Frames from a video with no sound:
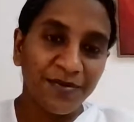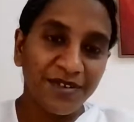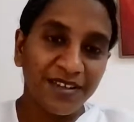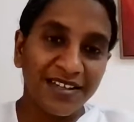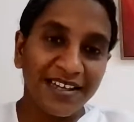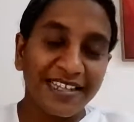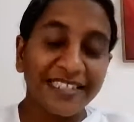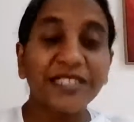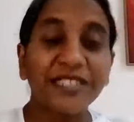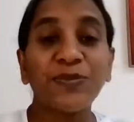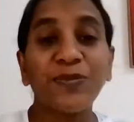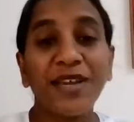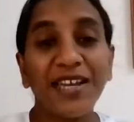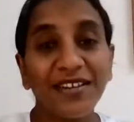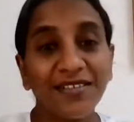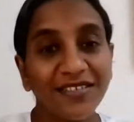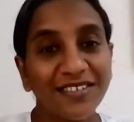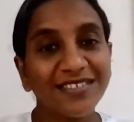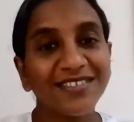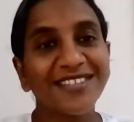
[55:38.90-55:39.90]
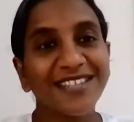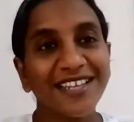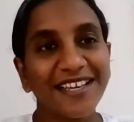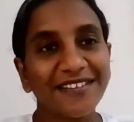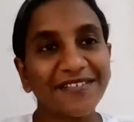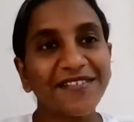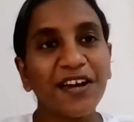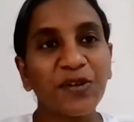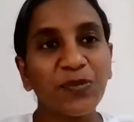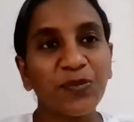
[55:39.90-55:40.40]

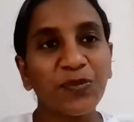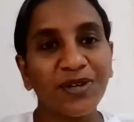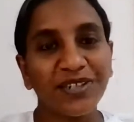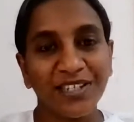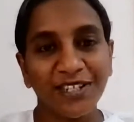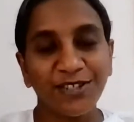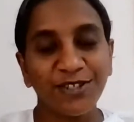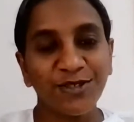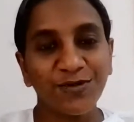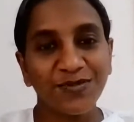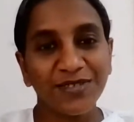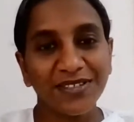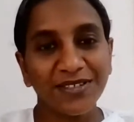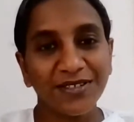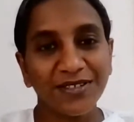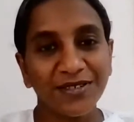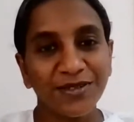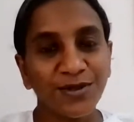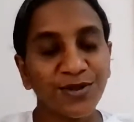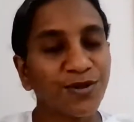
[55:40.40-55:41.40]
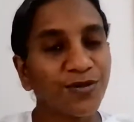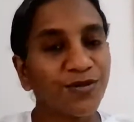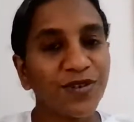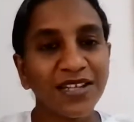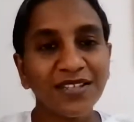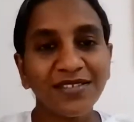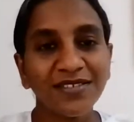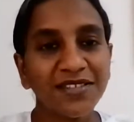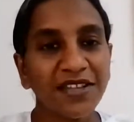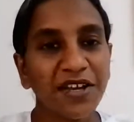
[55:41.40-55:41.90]
experiencing that punishment. So
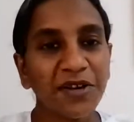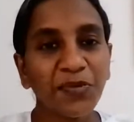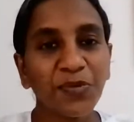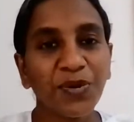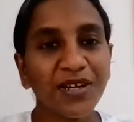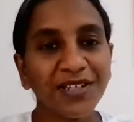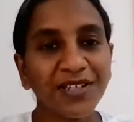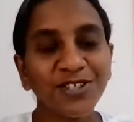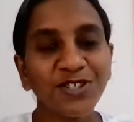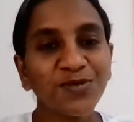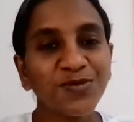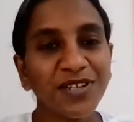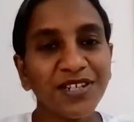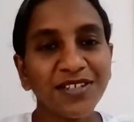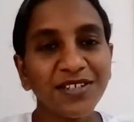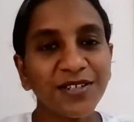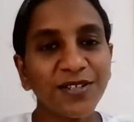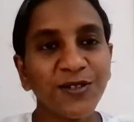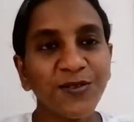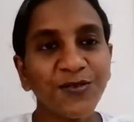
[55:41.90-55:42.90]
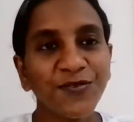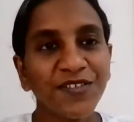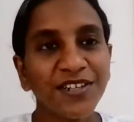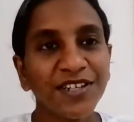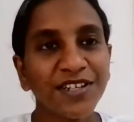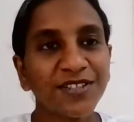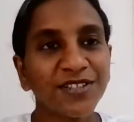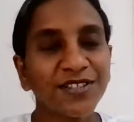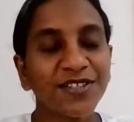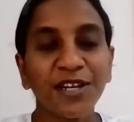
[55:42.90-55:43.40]
once that punishment is
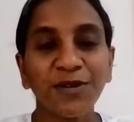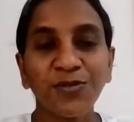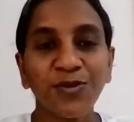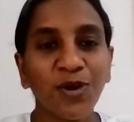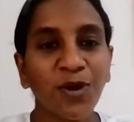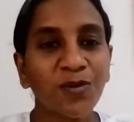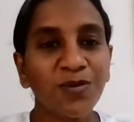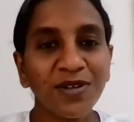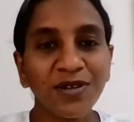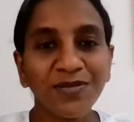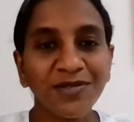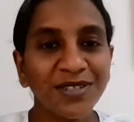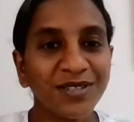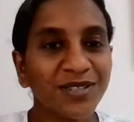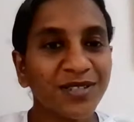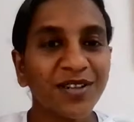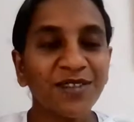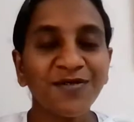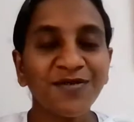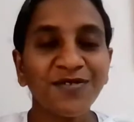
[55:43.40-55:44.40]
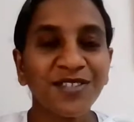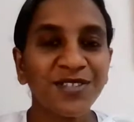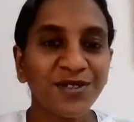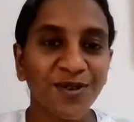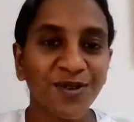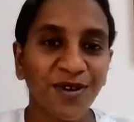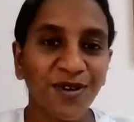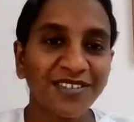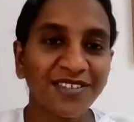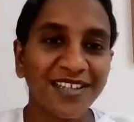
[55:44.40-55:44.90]
finished, that problem itself
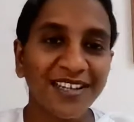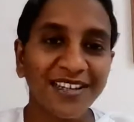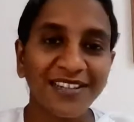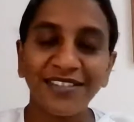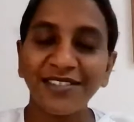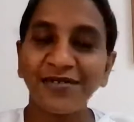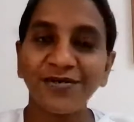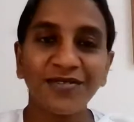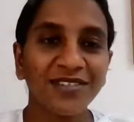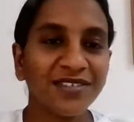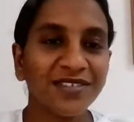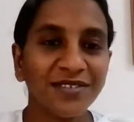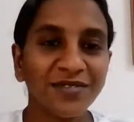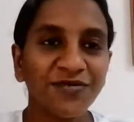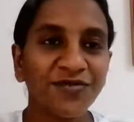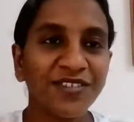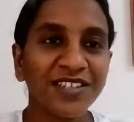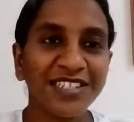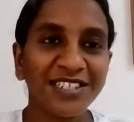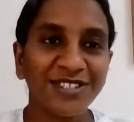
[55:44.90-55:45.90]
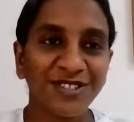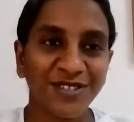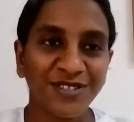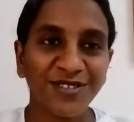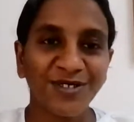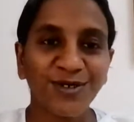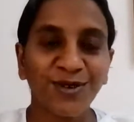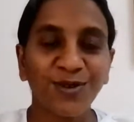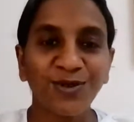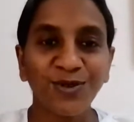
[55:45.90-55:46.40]
is not there. It
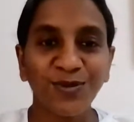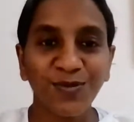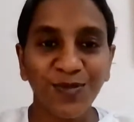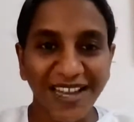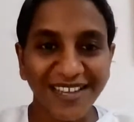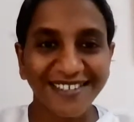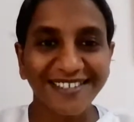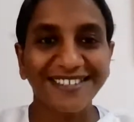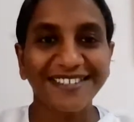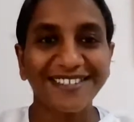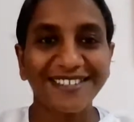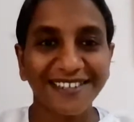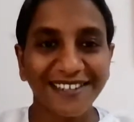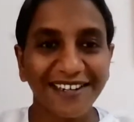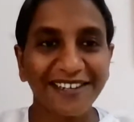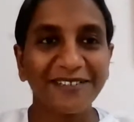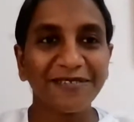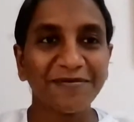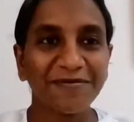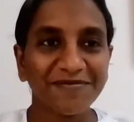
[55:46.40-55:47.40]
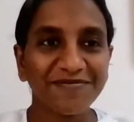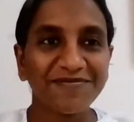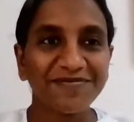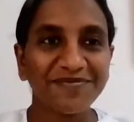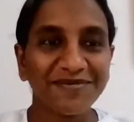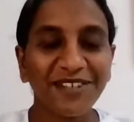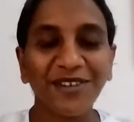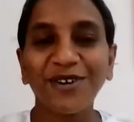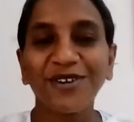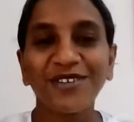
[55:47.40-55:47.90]
finishes automatically
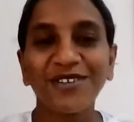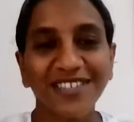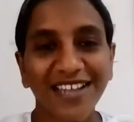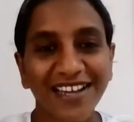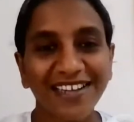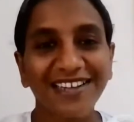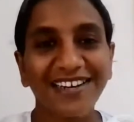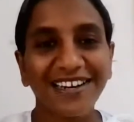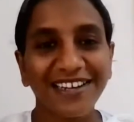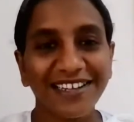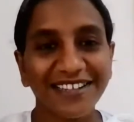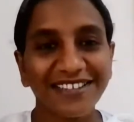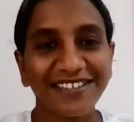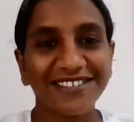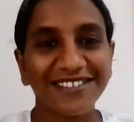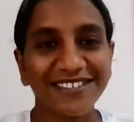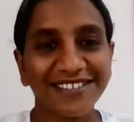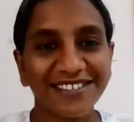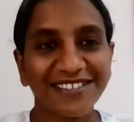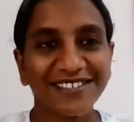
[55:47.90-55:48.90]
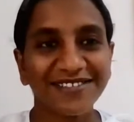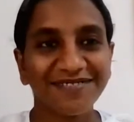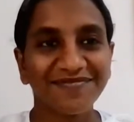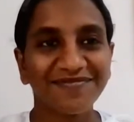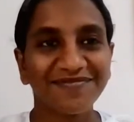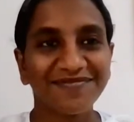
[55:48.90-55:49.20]
because I cleared it.